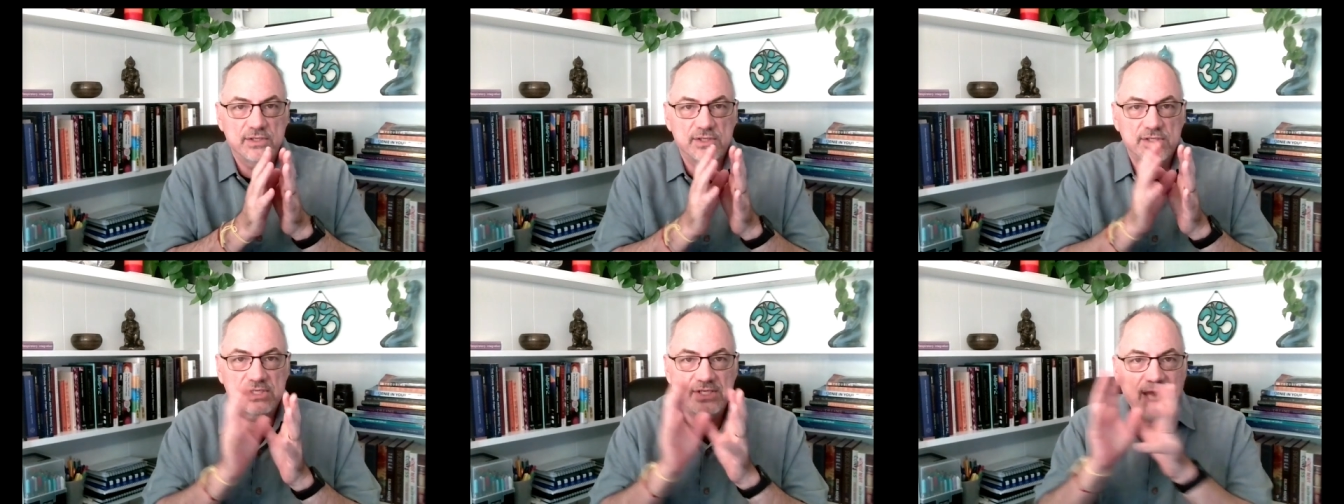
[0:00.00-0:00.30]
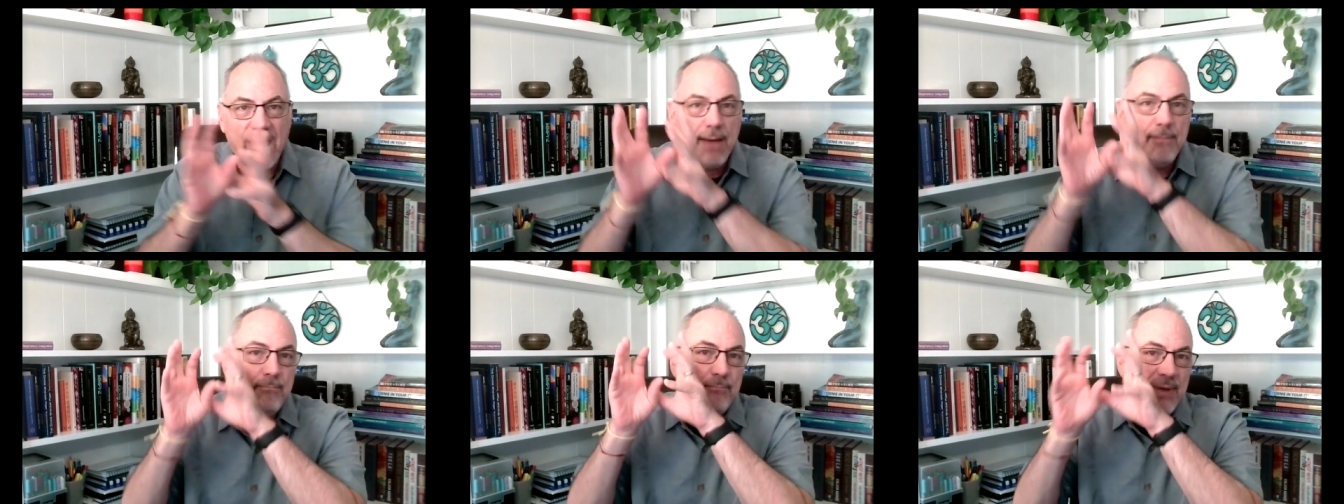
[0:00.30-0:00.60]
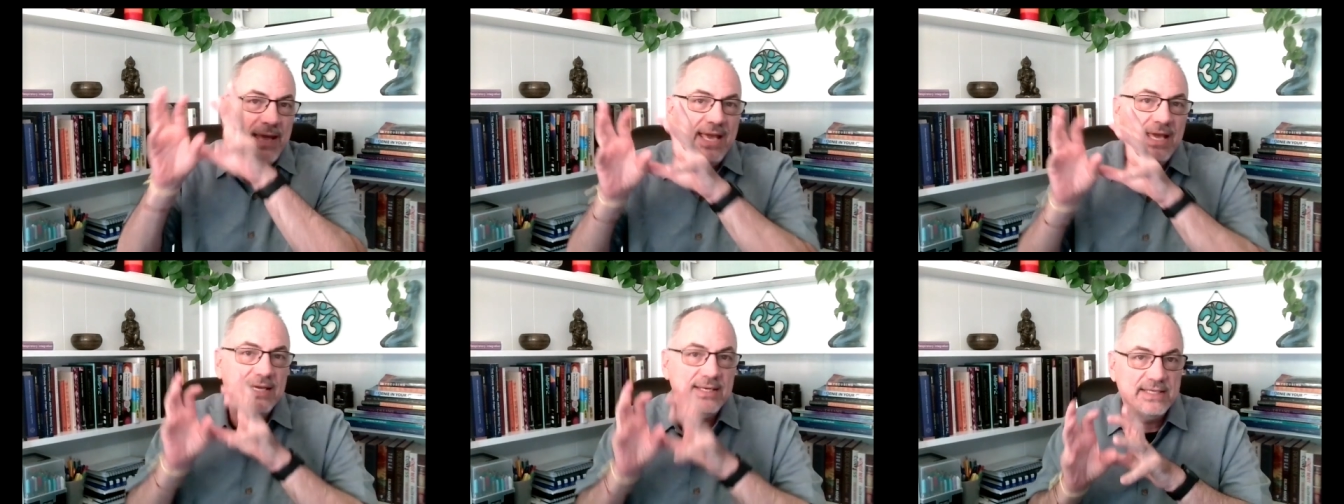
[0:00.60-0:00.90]
stop
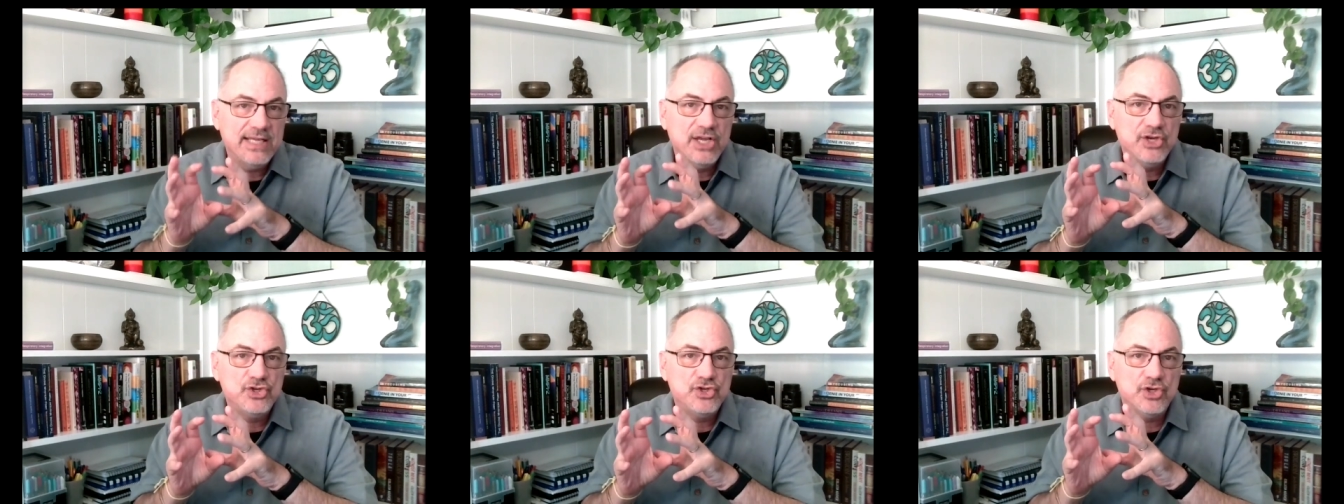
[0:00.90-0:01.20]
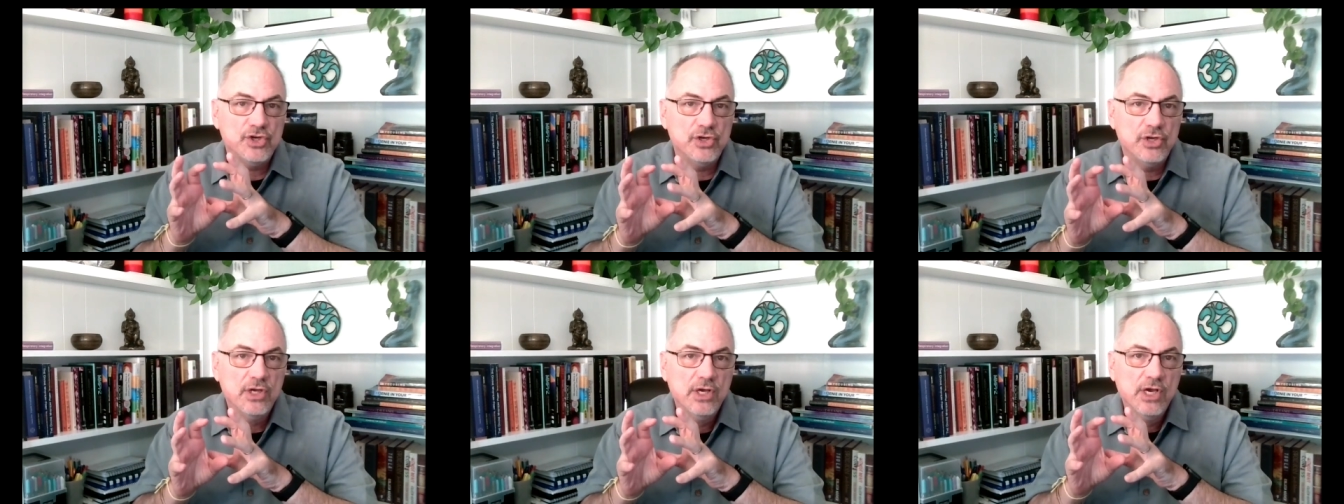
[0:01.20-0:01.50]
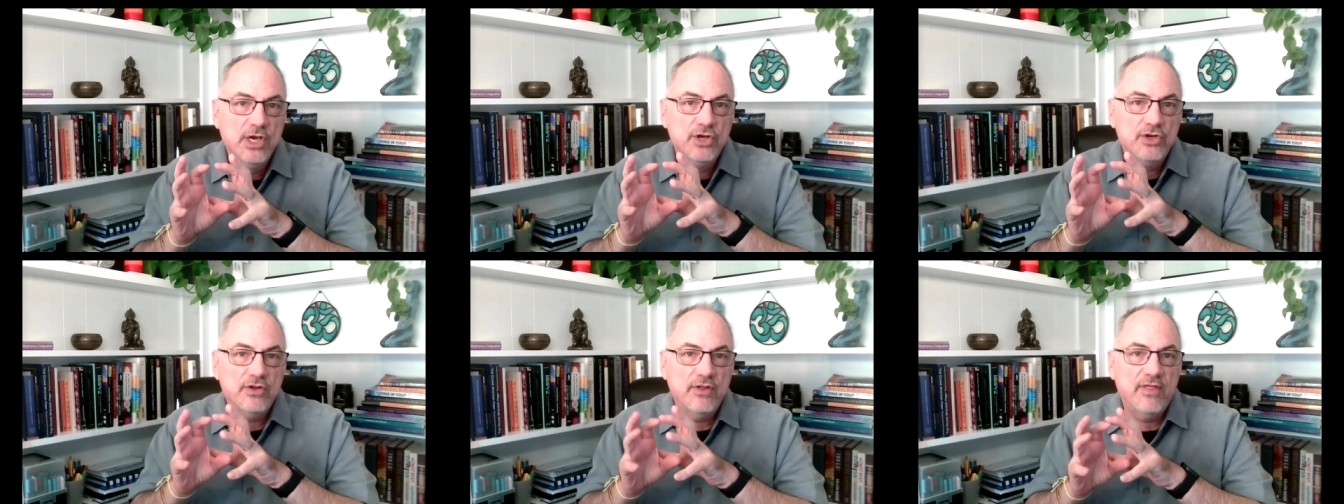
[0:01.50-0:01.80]
paying attention
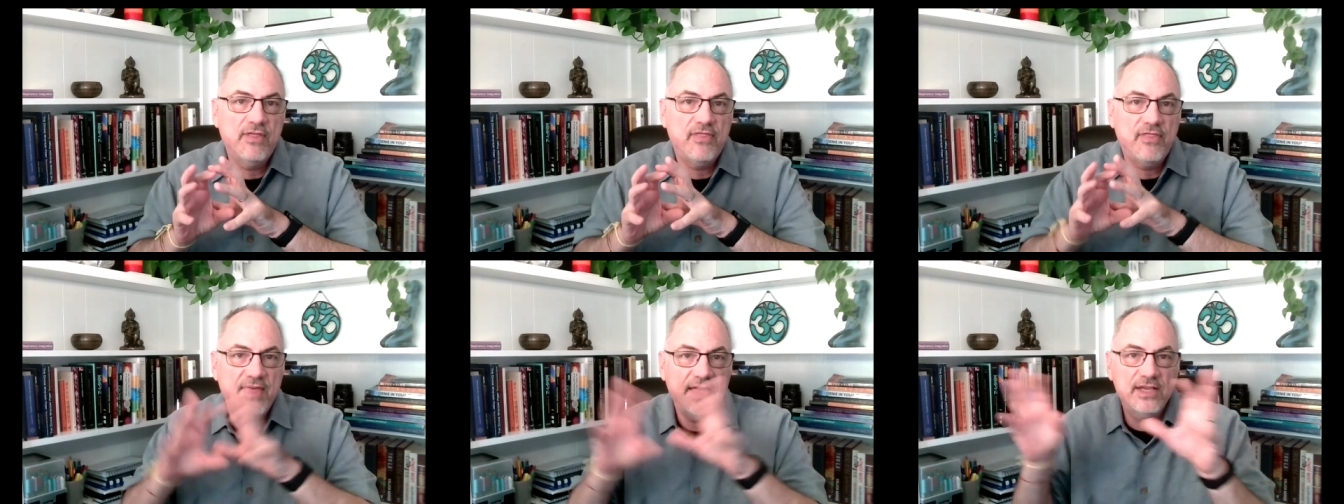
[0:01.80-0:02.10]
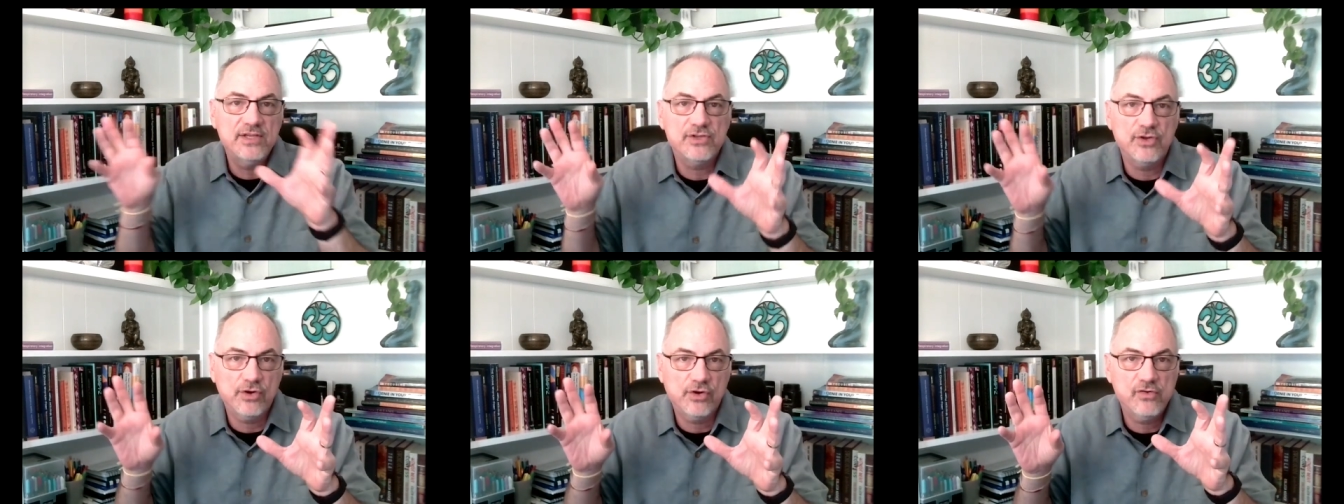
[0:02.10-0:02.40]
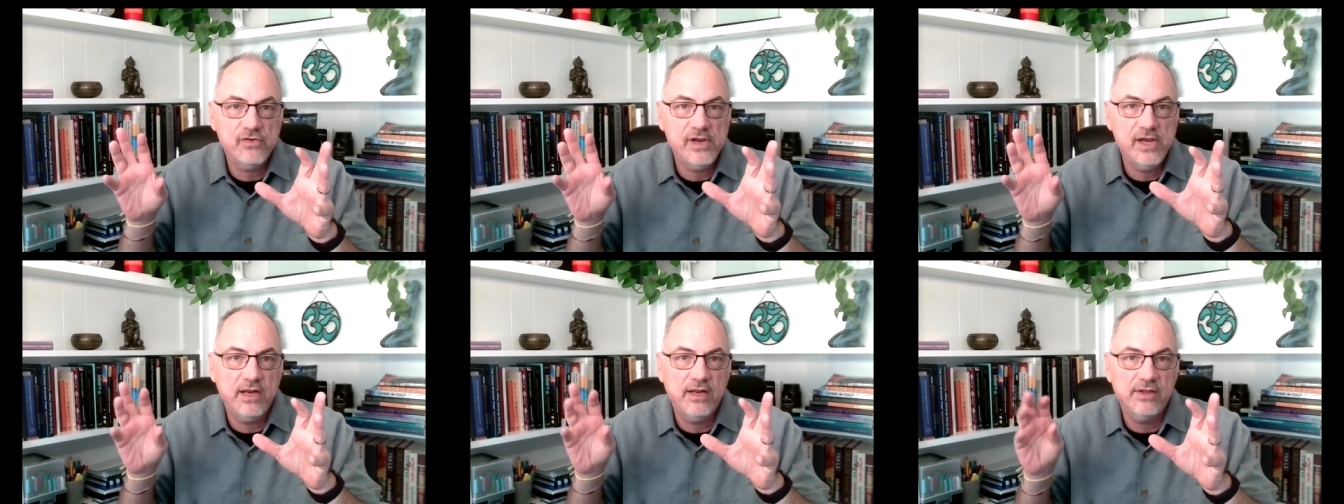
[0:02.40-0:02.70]
to the things that are
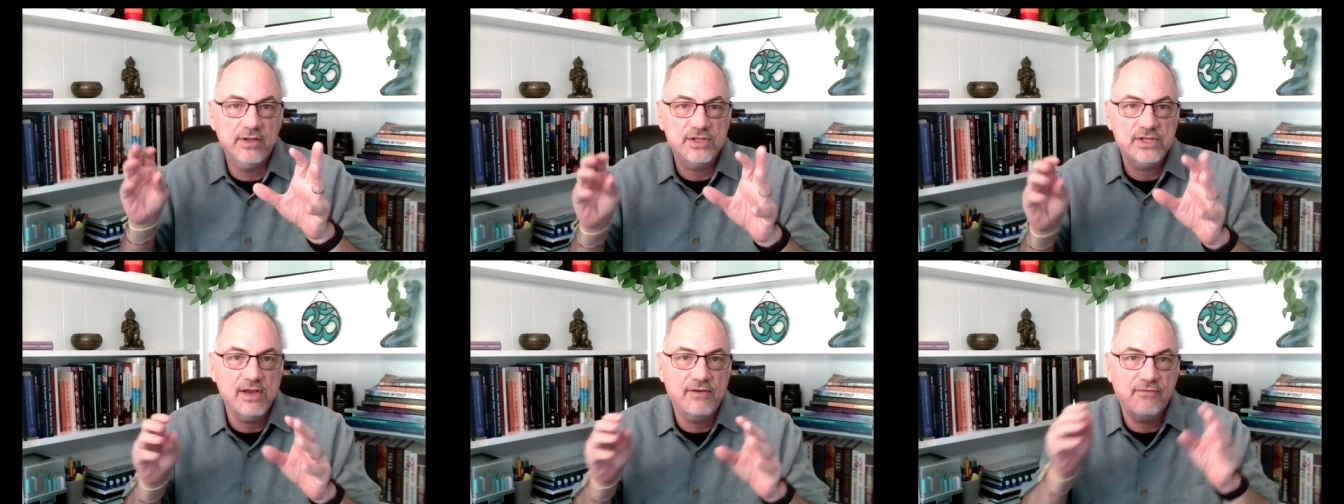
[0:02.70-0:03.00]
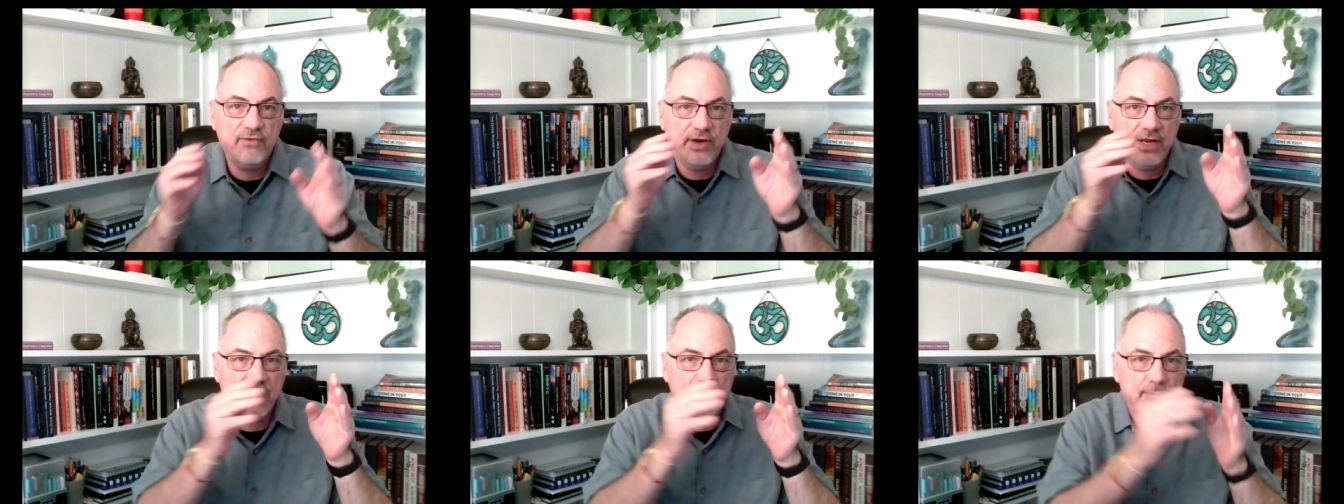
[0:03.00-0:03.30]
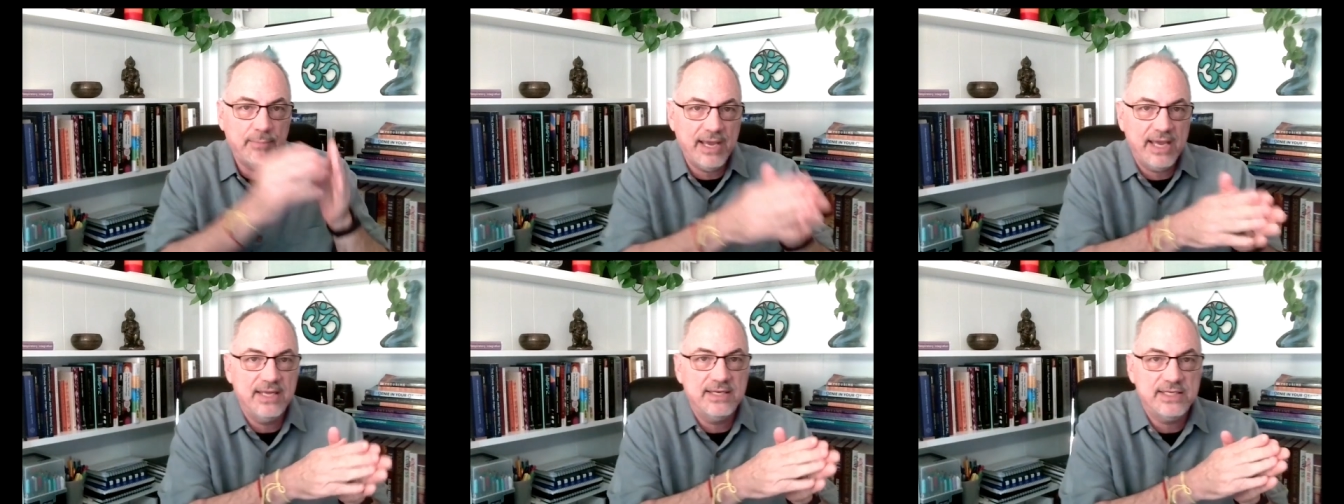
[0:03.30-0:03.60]
creating the suffering
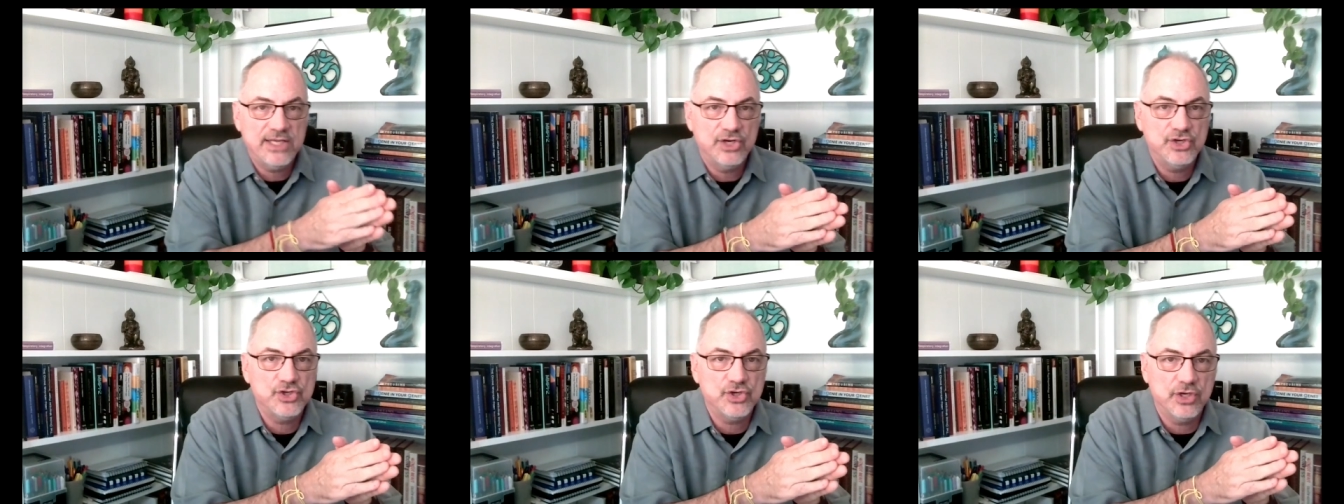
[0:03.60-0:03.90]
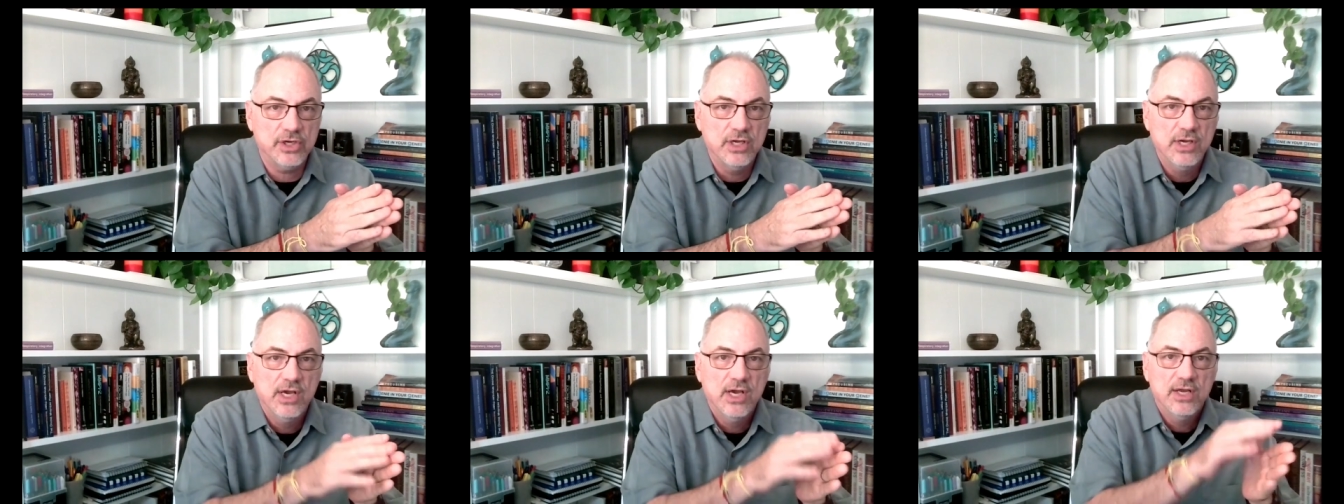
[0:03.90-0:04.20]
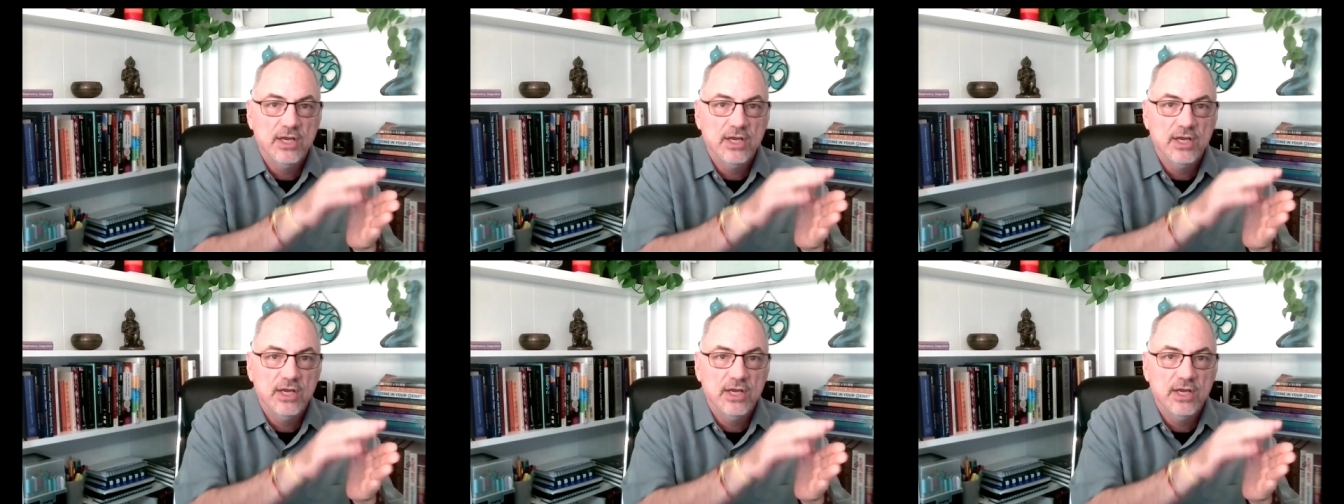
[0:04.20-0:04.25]
and pay attention